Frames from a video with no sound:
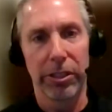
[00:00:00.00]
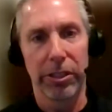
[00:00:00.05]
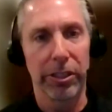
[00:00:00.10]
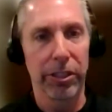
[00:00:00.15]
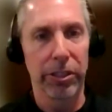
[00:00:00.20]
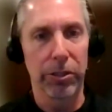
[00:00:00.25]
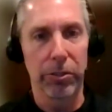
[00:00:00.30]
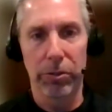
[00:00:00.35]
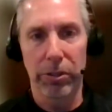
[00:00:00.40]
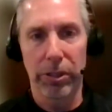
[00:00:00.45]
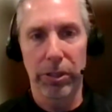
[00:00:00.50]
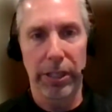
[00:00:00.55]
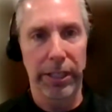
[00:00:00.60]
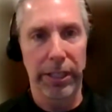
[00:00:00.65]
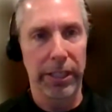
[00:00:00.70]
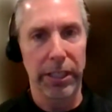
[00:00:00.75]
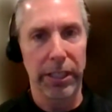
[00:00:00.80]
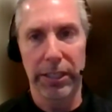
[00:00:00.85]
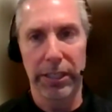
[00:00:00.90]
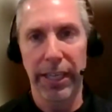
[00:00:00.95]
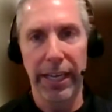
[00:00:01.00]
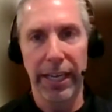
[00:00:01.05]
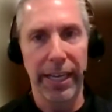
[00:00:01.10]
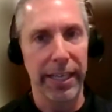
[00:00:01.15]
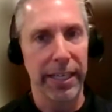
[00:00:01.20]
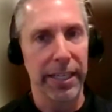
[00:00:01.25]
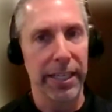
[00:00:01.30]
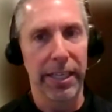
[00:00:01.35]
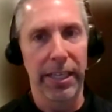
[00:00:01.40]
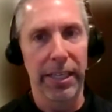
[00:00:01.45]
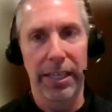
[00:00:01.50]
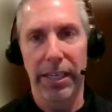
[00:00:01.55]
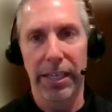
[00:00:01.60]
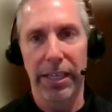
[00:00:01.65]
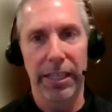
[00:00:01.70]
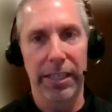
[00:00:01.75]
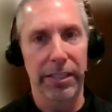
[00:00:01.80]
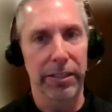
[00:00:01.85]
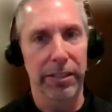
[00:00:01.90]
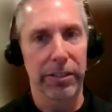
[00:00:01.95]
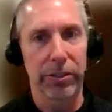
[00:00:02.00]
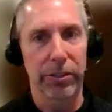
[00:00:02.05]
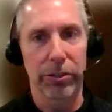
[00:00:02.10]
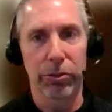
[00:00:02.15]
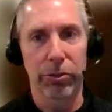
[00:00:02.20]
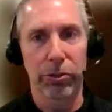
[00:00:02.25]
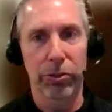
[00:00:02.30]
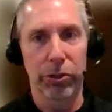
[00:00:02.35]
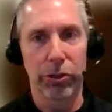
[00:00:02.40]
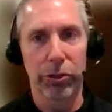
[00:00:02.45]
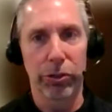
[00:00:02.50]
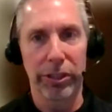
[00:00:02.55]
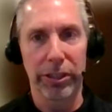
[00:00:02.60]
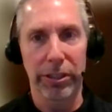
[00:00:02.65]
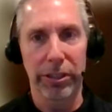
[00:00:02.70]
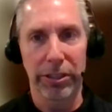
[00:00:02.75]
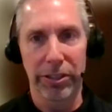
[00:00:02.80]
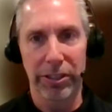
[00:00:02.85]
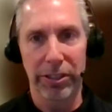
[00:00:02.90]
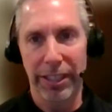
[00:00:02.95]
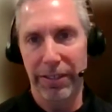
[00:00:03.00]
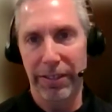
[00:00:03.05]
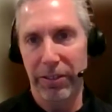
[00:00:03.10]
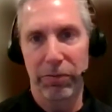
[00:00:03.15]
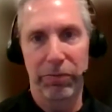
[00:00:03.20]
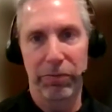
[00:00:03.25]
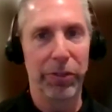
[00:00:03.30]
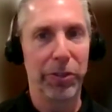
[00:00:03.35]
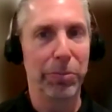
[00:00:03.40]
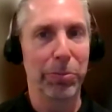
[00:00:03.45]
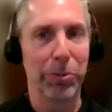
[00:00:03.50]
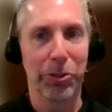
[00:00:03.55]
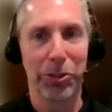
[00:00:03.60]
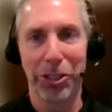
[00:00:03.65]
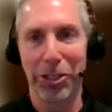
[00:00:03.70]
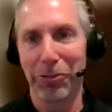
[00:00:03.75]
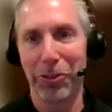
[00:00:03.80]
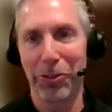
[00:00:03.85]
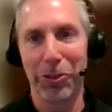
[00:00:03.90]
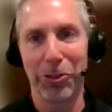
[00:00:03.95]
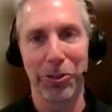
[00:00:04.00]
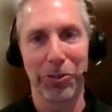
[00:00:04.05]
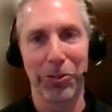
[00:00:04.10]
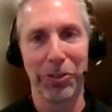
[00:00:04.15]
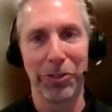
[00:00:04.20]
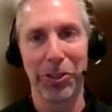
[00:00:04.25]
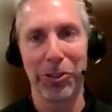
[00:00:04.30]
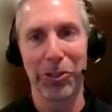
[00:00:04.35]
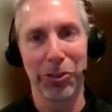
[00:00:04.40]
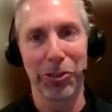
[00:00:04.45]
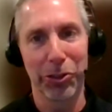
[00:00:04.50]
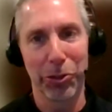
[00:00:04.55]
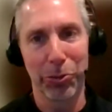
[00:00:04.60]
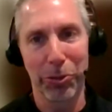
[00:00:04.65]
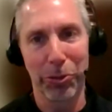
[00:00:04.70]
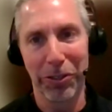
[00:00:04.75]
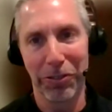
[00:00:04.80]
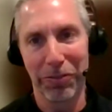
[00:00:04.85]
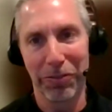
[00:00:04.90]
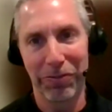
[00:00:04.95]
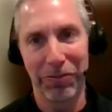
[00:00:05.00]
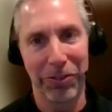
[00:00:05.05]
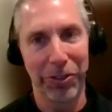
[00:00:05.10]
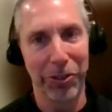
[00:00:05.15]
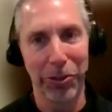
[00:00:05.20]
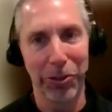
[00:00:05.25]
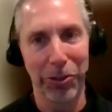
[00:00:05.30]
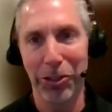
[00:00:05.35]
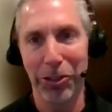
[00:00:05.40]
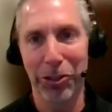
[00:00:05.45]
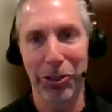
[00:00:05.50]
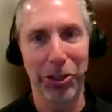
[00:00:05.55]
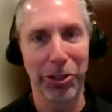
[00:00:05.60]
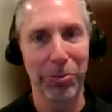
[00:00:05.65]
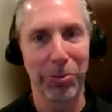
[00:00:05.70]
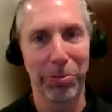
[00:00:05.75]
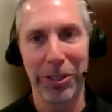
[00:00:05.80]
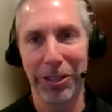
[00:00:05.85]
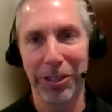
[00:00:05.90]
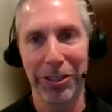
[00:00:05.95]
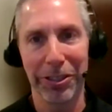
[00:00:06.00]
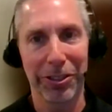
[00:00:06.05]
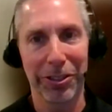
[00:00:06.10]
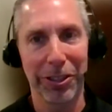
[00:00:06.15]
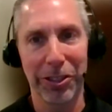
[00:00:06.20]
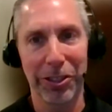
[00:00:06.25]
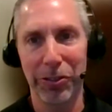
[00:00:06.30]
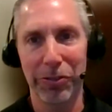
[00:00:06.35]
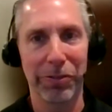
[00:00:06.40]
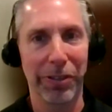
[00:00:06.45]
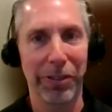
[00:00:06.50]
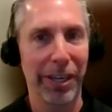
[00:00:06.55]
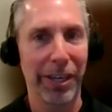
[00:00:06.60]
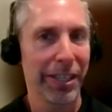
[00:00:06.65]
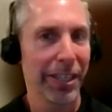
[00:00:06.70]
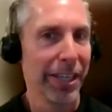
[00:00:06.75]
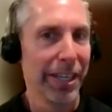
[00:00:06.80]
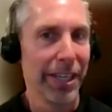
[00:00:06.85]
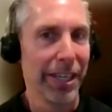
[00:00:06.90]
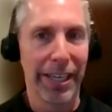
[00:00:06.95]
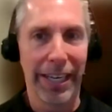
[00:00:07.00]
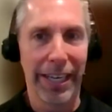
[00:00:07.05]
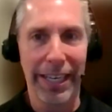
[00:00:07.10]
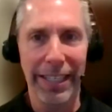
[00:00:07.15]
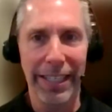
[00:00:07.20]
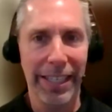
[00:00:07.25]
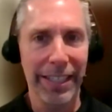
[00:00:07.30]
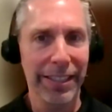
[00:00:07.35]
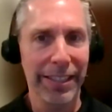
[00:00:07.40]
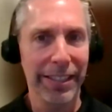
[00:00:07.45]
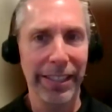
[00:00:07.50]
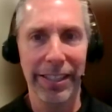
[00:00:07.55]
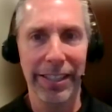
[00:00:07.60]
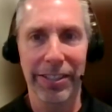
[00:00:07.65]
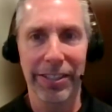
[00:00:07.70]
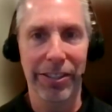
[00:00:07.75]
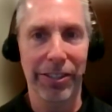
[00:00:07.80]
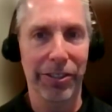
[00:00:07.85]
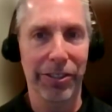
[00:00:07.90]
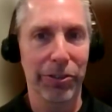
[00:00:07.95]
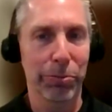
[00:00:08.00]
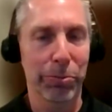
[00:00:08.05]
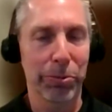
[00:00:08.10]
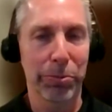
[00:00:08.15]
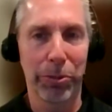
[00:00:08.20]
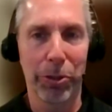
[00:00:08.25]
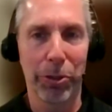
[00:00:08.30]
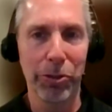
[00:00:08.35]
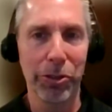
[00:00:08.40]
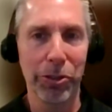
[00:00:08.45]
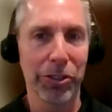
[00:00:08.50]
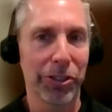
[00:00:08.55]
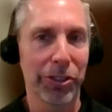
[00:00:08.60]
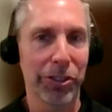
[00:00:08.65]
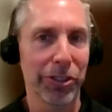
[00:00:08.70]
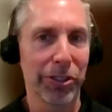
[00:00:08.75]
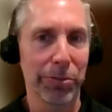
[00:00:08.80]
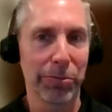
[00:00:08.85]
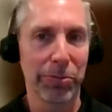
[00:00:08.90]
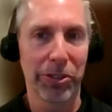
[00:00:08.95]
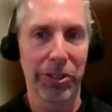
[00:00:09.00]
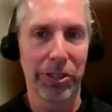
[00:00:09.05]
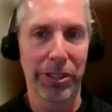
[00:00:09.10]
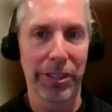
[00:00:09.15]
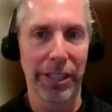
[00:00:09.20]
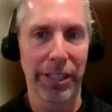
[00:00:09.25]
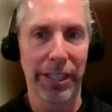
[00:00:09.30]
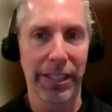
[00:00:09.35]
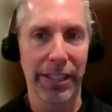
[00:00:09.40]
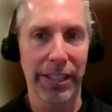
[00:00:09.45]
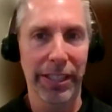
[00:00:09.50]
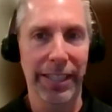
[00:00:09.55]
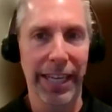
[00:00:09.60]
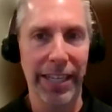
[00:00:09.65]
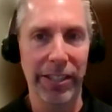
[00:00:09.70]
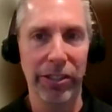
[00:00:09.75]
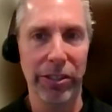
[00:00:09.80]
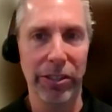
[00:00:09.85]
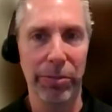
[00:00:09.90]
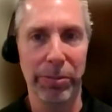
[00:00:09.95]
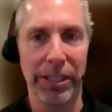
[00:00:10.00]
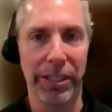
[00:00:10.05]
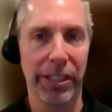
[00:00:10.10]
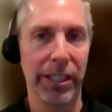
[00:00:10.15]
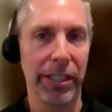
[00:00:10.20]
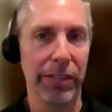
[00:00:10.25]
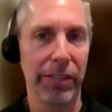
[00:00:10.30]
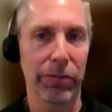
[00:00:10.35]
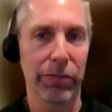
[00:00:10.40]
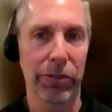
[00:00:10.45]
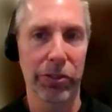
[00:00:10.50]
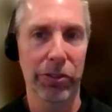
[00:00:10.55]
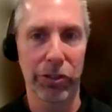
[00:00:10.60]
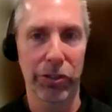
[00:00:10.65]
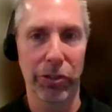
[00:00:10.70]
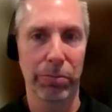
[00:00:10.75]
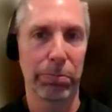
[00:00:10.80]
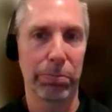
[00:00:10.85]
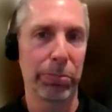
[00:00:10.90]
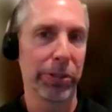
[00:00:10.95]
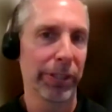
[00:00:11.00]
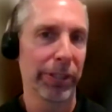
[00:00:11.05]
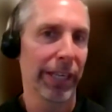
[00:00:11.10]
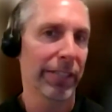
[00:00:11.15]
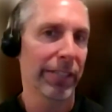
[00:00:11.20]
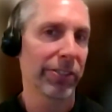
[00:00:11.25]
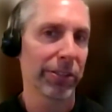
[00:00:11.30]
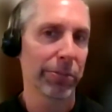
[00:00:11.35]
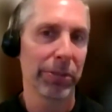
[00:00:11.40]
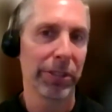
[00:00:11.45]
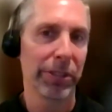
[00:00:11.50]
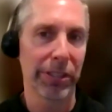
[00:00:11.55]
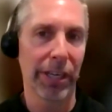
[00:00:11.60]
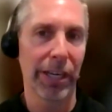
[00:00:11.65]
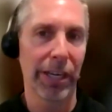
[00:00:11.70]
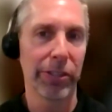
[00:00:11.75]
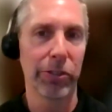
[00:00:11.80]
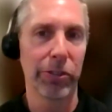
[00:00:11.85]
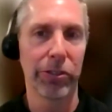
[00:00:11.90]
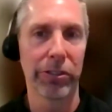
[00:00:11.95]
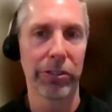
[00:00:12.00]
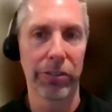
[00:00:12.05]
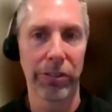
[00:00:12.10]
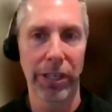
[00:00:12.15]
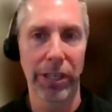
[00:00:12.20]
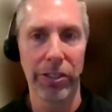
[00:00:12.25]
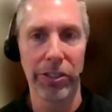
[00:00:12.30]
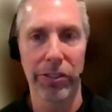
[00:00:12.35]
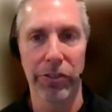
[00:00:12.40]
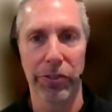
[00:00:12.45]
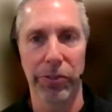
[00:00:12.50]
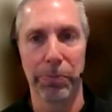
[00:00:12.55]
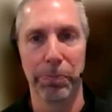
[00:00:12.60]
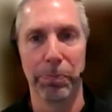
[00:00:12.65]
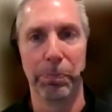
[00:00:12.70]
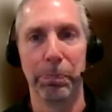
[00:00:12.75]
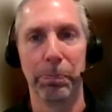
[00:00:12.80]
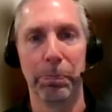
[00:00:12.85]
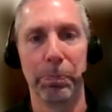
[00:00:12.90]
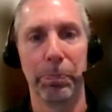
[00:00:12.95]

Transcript: Again, you're looking to say 50% of all the vehicles in 2030 are going to be electrified. I see it as other propulsion systems, and I think that's going to be key for us to start building out some of these hydrogen locations.